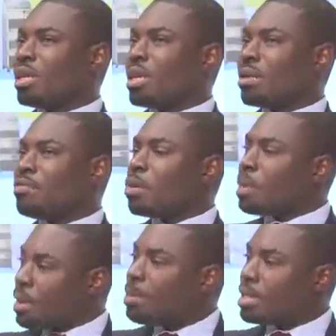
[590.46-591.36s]
From
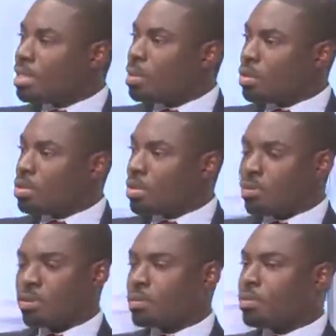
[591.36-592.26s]
my personal point of
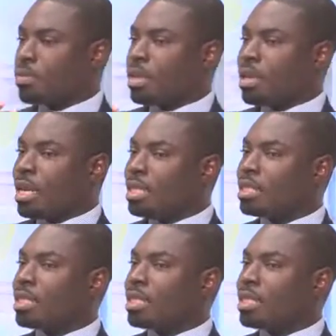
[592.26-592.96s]
view, cases